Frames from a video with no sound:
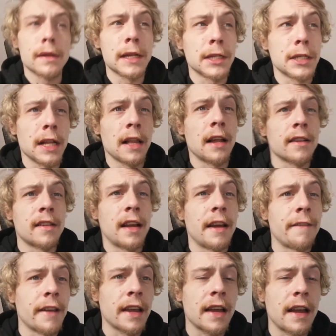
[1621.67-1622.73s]
literally last
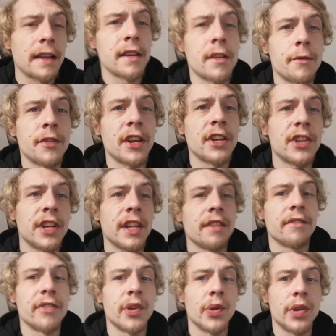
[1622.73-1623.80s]
night, I think I ended up finishing
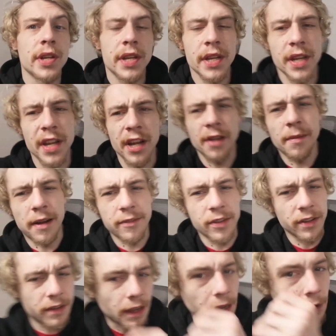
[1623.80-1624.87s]
eating food
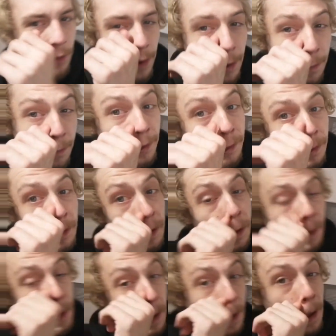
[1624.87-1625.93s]
after takeaway had been.
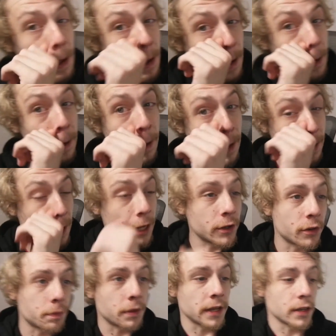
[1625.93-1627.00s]
And then I
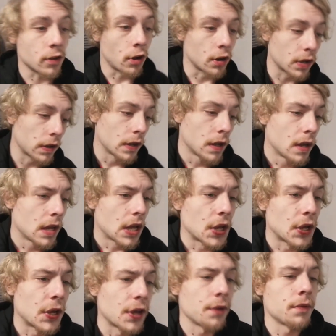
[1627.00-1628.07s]
just played COD
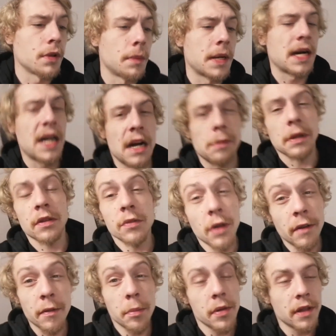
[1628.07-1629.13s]
until about
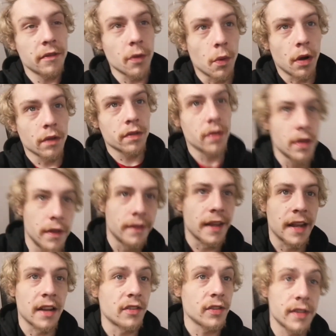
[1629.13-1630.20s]
12:30, I believe it was. And
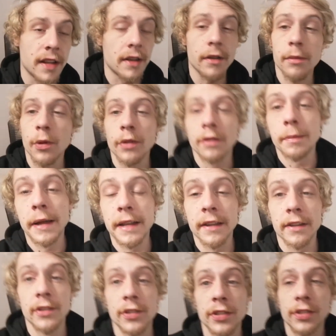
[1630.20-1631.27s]
then I just ended up going to bed
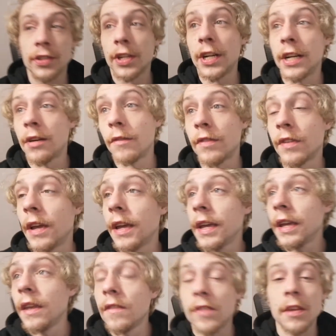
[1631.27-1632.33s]
and just obviously
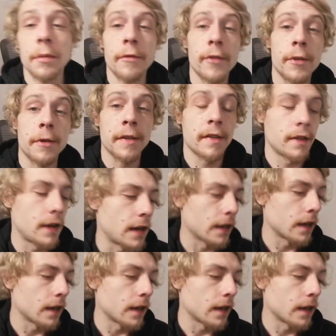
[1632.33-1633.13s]
sleeping for the rest of the